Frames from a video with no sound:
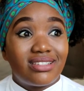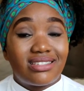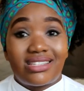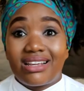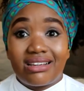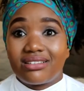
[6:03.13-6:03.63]

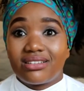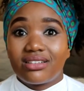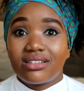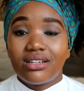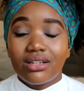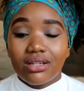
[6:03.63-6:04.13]
second.
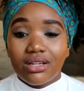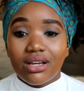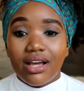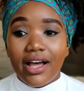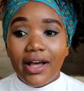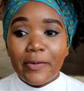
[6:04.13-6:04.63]

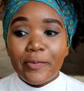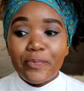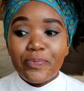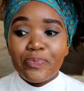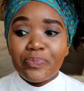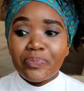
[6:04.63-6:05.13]

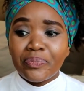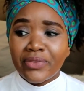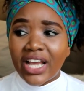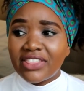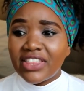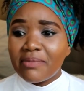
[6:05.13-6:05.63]

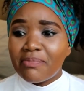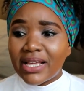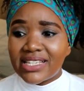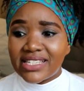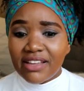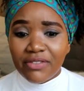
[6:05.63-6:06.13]
I think by
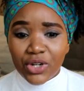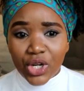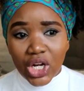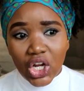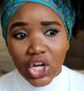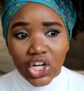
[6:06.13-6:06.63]
7
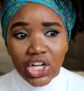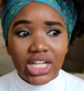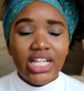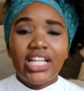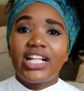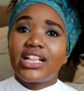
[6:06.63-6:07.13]
o'clock,
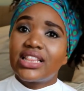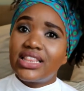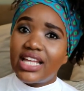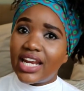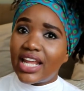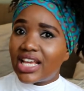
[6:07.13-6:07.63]

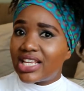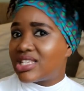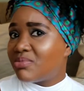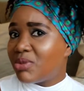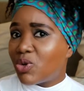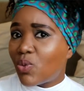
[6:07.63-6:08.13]
the
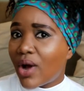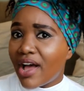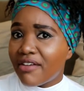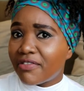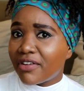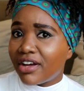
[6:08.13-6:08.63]
next
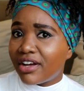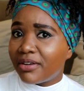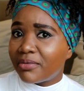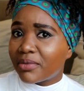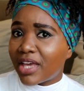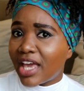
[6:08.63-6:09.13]
midwife
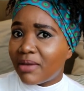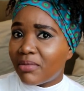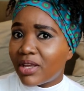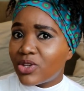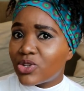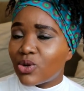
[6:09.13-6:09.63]
came
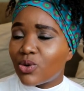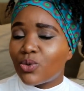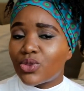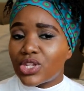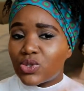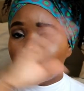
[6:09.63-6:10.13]
in. So
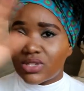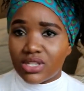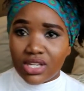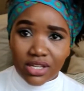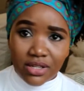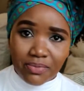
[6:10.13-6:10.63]
this was
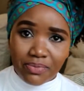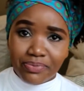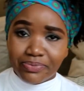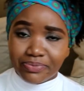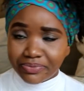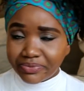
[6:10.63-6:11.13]
a
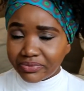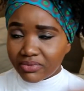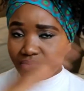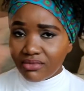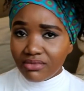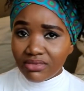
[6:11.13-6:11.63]

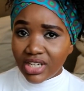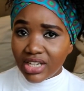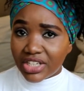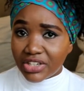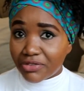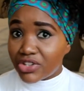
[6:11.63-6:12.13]

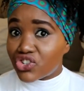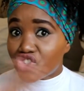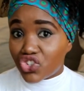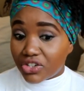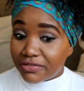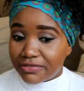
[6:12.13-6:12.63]
different
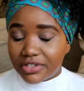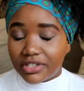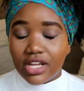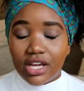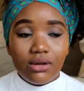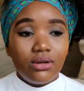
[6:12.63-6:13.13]
shift
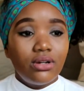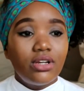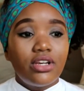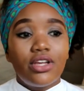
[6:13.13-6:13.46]
now.